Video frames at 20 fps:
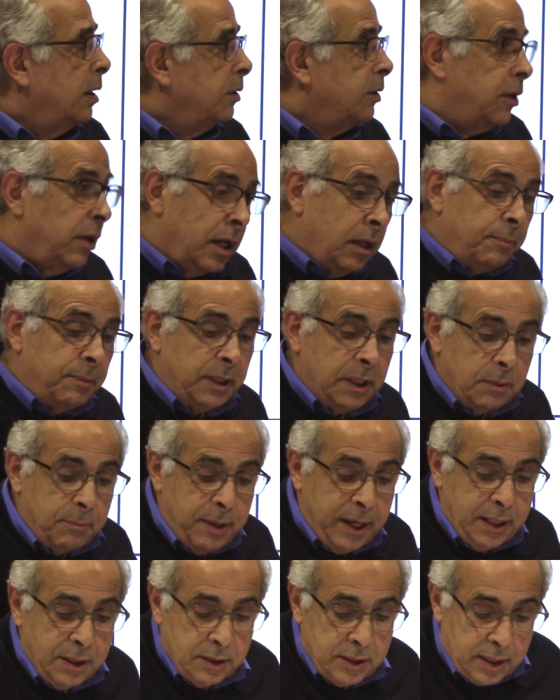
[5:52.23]
They're helping to
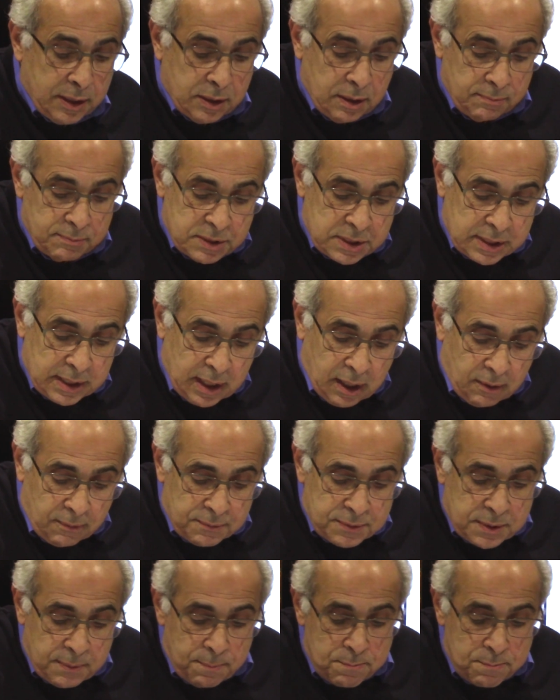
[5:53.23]
paint that themselves.